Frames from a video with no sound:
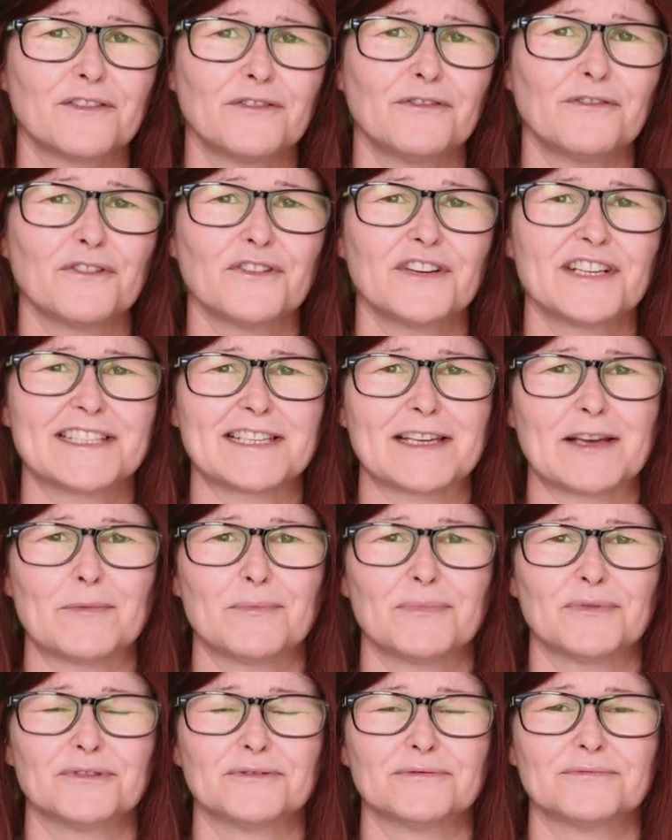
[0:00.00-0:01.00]
For
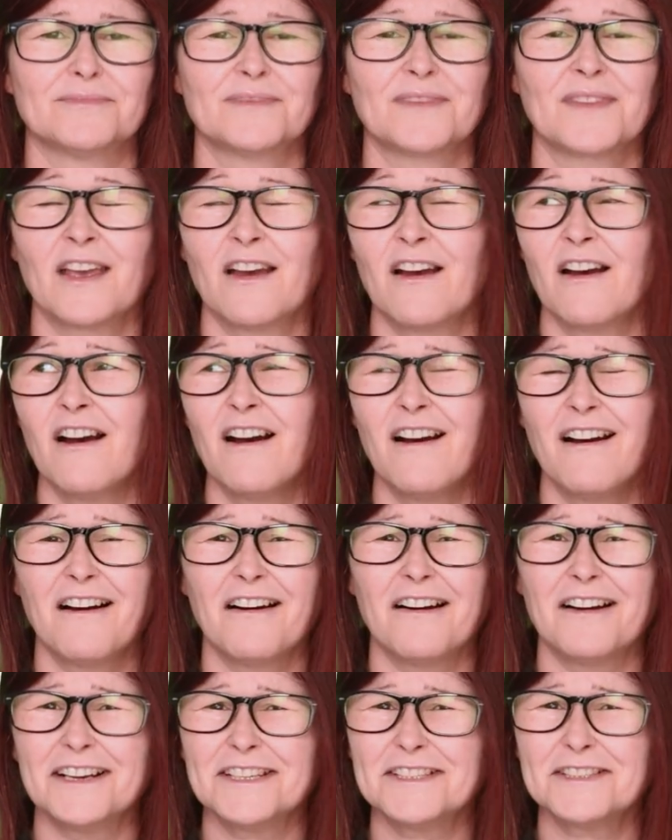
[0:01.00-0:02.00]
example,
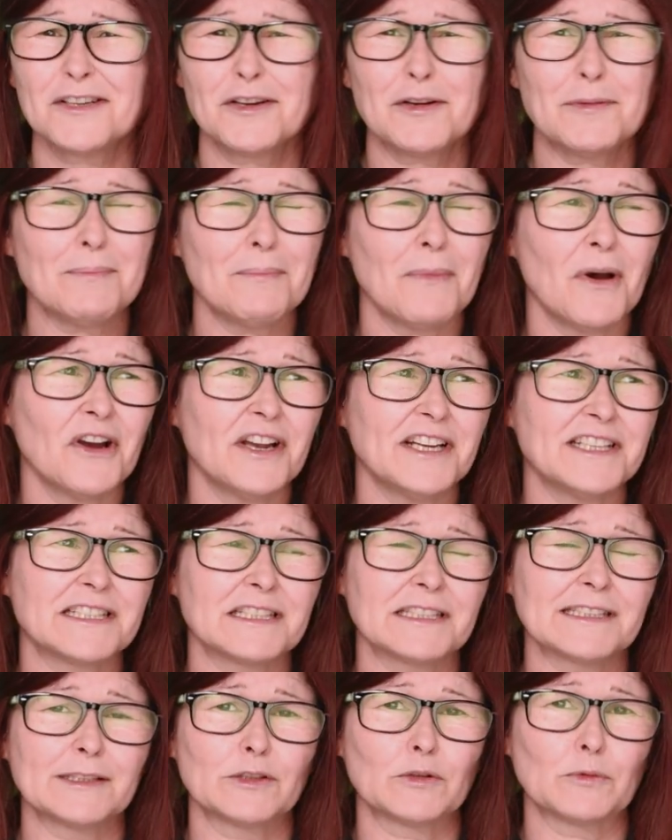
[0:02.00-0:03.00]
I don't mind
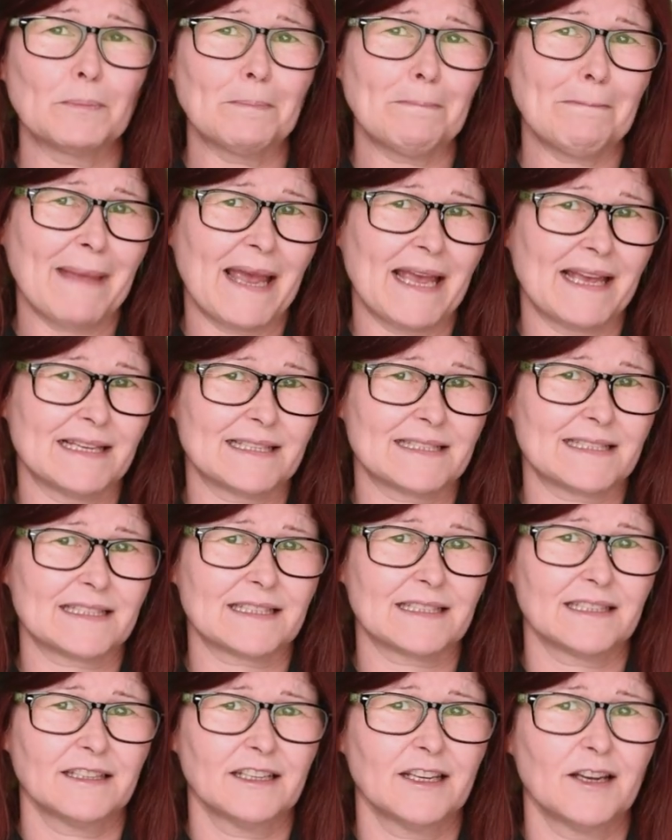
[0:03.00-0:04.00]
a little
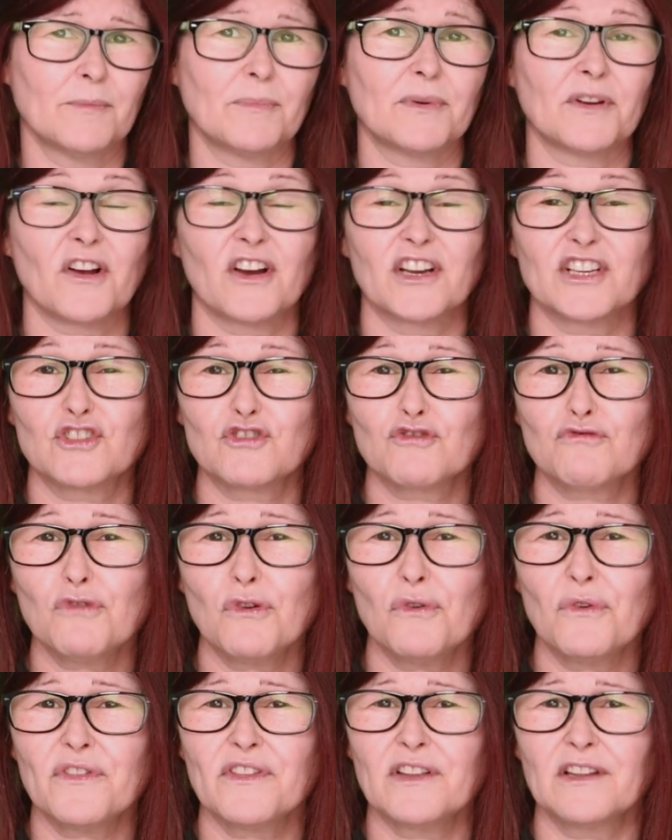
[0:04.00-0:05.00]
mess, but I
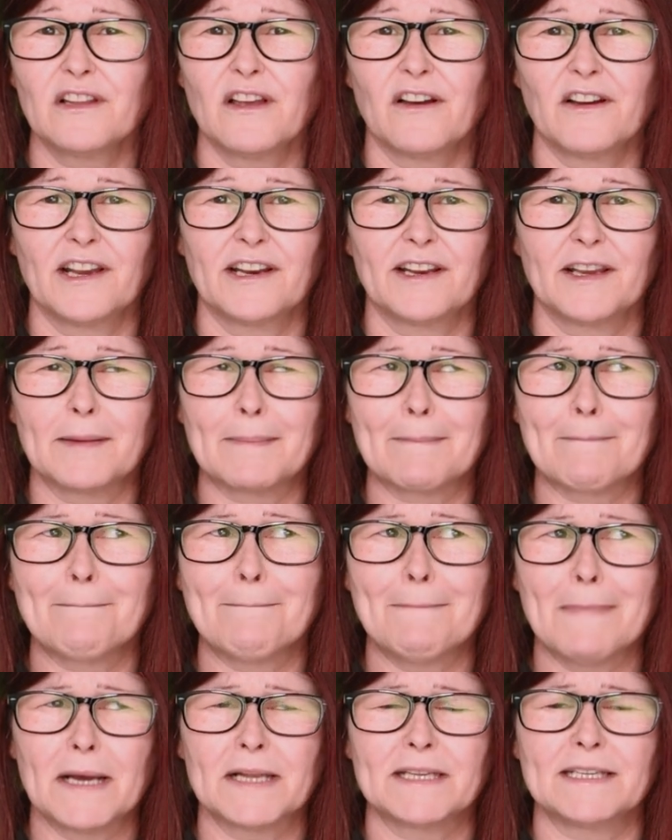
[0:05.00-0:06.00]
draw the line at
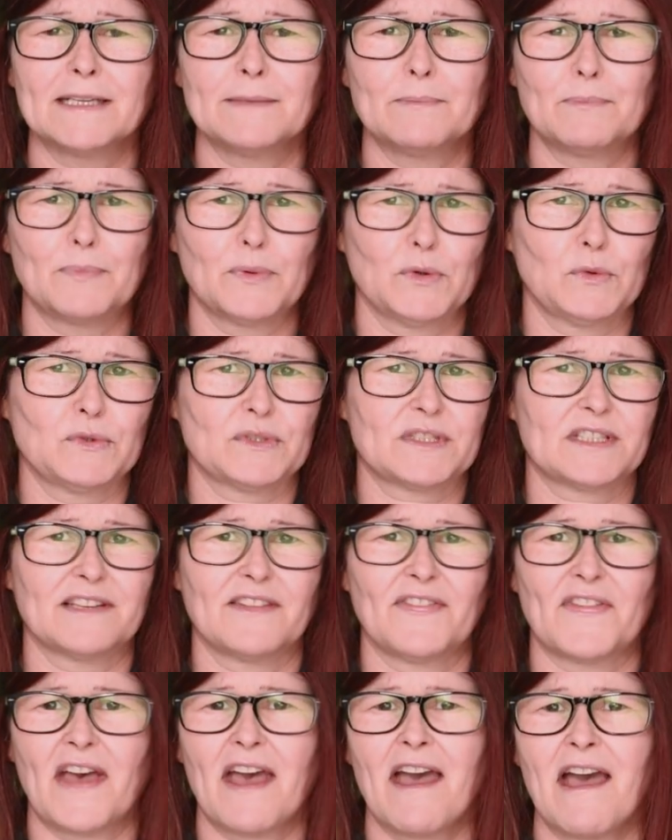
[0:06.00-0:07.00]
muddy boots
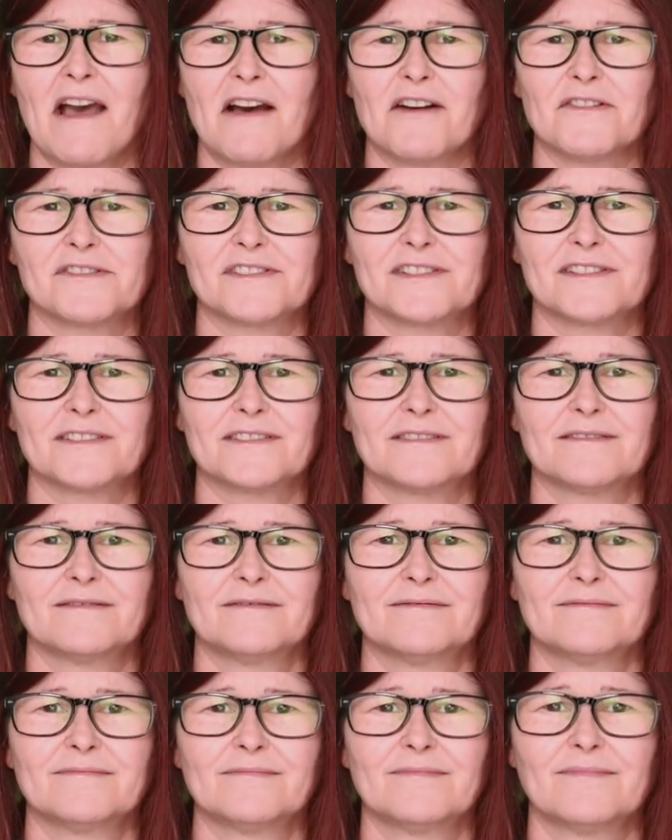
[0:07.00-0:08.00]
in the house.
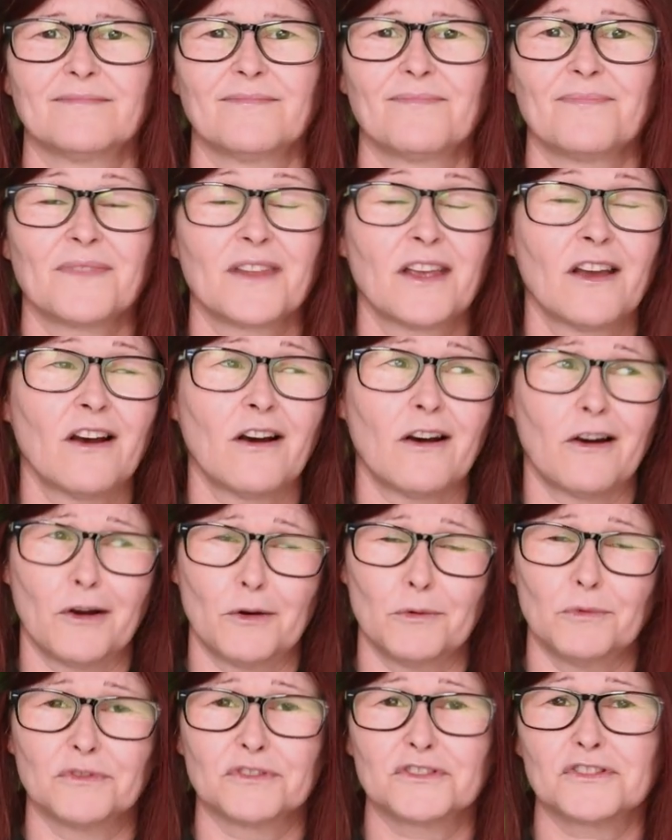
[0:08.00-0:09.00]

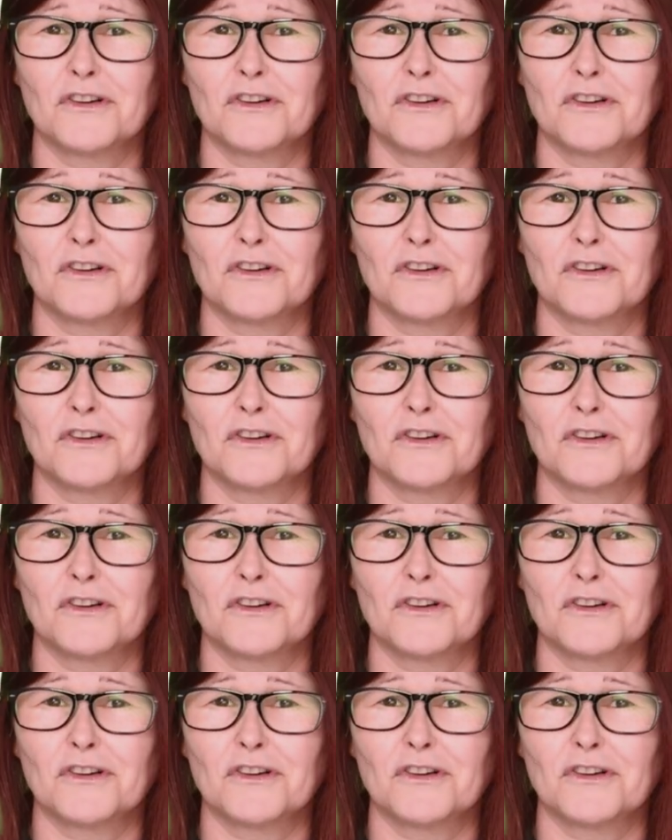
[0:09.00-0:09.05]
I will